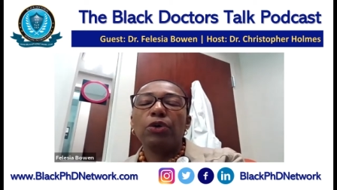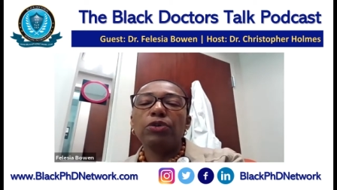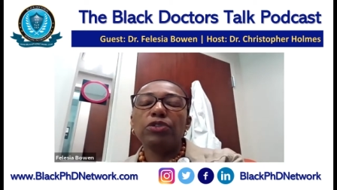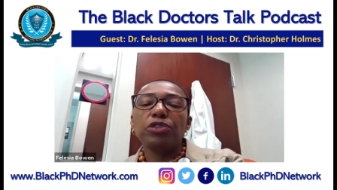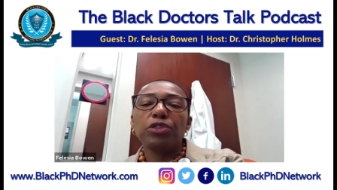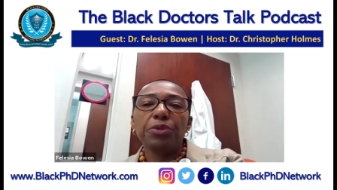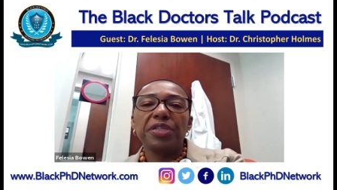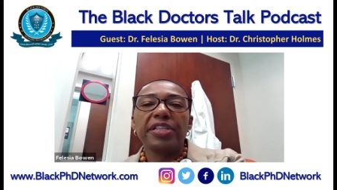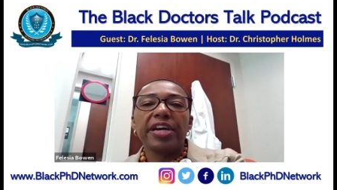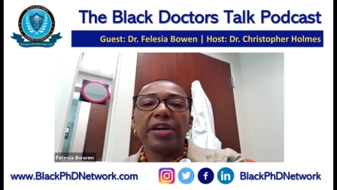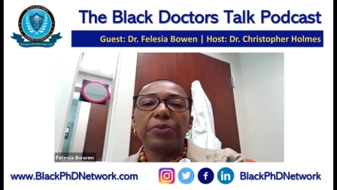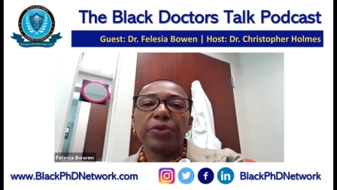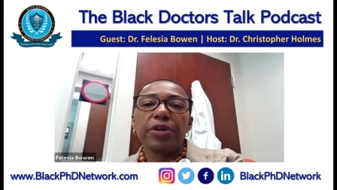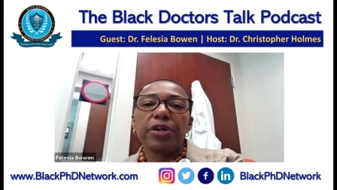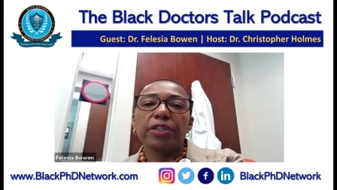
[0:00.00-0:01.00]
who's doing
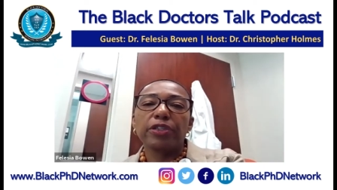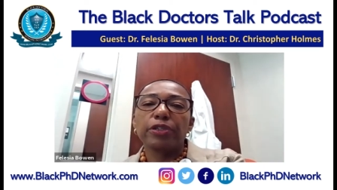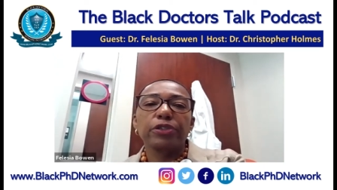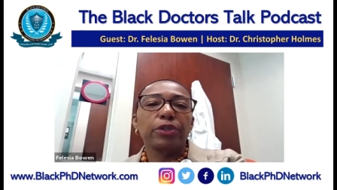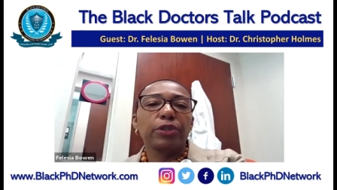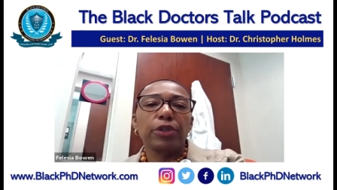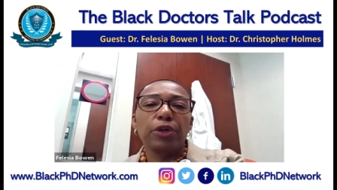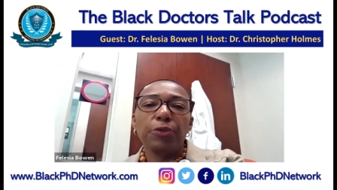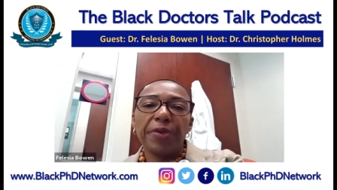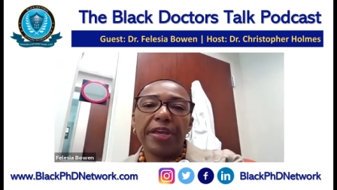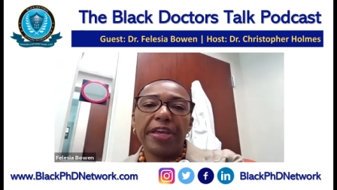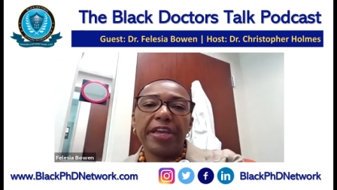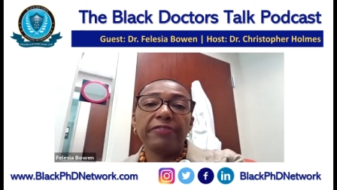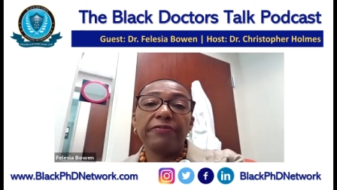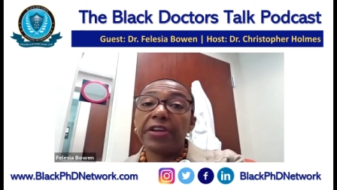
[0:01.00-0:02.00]
that work? Those are low
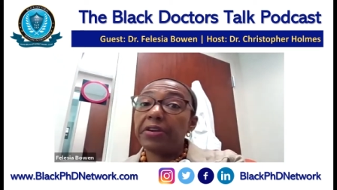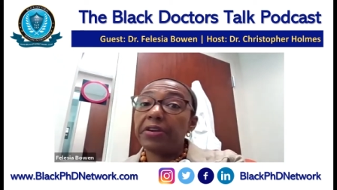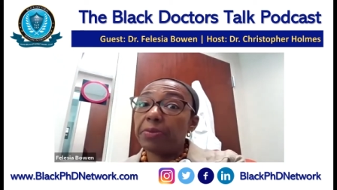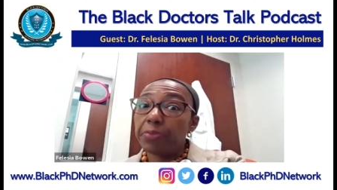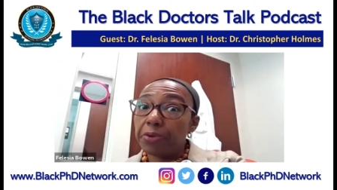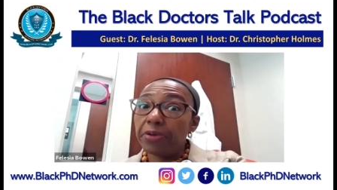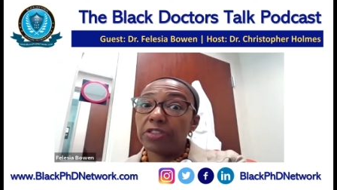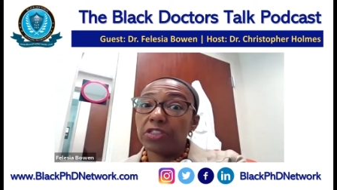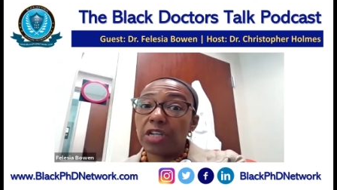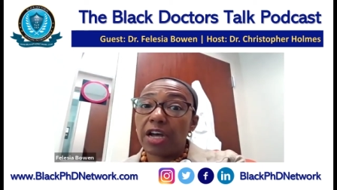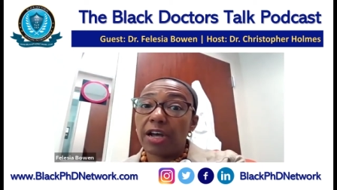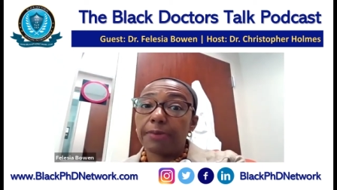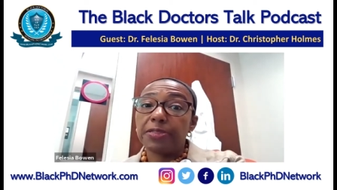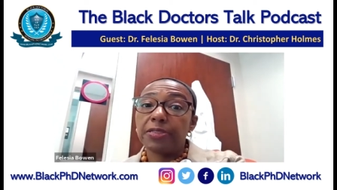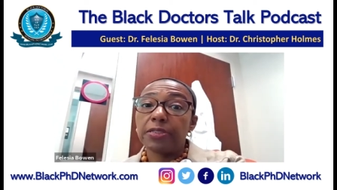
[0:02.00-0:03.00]
paying, very important
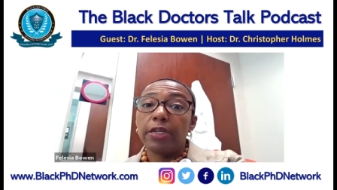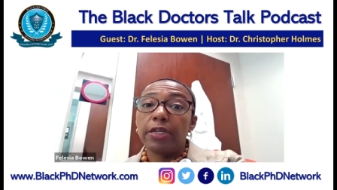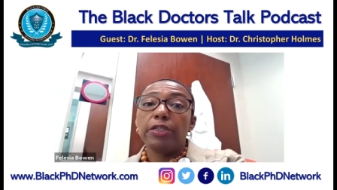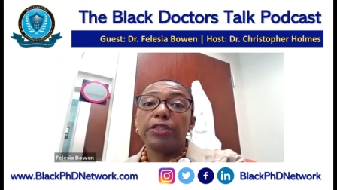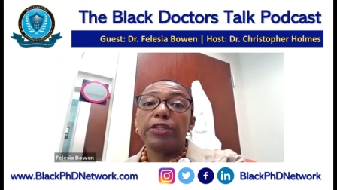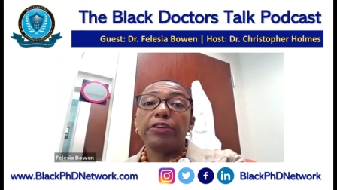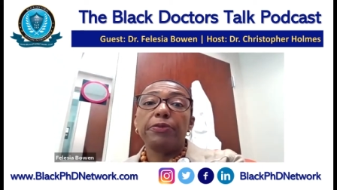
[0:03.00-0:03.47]
jobs. Mm-hmm.